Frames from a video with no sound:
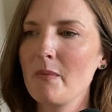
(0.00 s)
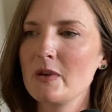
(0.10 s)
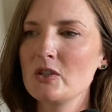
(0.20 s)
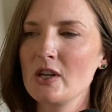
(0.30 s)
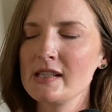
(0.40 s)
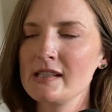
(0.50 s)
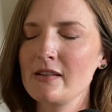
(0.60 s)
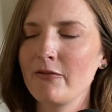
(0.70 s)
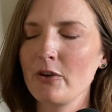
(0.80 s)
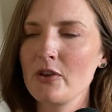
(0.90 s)

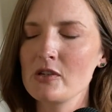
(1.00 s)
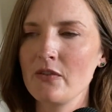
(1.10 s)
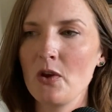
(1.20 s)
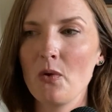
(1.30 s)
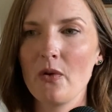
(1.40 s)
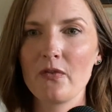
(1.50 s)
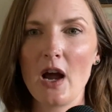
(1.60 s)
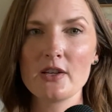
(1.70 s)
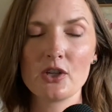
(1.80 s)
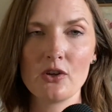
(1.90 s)
just for those of you who have
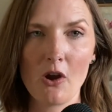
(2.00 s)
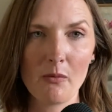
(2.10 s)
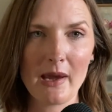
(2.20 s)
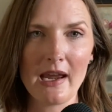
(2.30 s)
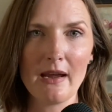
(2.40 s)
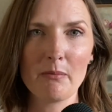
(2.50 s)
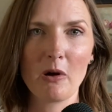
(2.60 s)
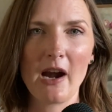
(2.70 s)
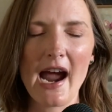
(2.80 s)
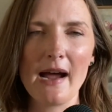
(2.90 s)
gotten to know me,
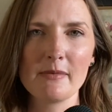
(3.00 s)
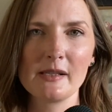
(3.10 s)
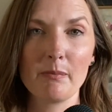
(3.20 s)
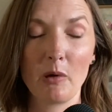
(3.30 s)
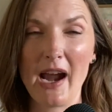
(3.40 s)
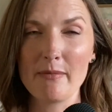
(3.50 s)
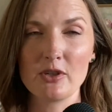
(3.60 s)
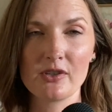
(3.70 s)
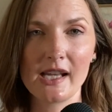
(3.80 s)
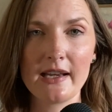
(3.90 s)
perhaps
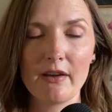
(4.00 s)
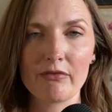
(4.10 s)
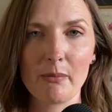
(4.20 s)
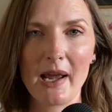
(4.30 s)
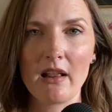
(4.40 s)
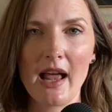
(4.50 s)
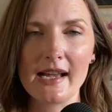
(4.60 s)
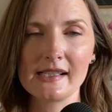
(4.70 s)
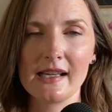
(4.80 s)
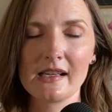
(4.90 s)
you're signed up for my
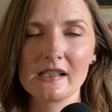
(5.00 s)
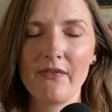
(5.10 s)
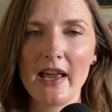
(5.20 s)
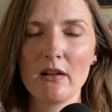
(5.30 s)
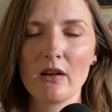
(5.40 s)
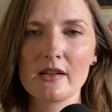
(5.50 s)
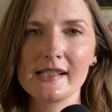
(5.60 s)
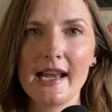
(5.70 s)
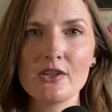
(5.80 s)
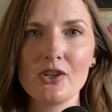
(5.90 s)
classes, Vital Art
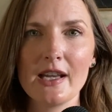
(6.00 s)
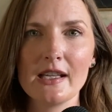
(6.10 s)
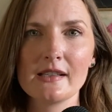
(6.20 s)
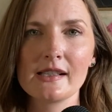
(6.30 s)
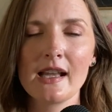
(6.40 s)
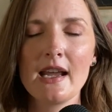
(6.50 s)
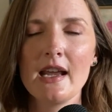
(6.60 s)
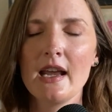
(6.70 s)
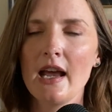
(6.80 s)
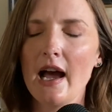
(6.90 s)
Sessions,
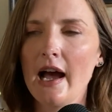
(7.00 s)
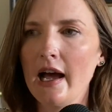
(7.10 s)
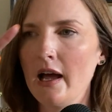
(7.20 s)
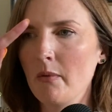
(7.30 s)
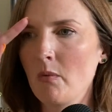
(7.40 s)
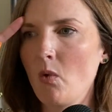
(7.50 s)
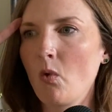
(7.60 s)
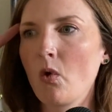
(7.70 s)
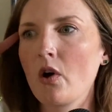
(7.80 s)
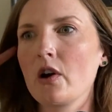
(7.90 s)

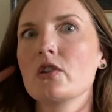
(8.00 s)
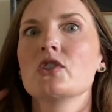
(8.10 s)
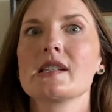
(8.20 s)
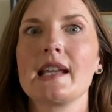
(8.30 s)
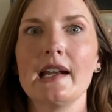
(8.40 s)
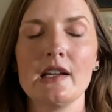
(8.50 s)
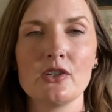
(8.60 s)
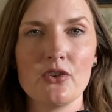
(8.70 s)
or just getting to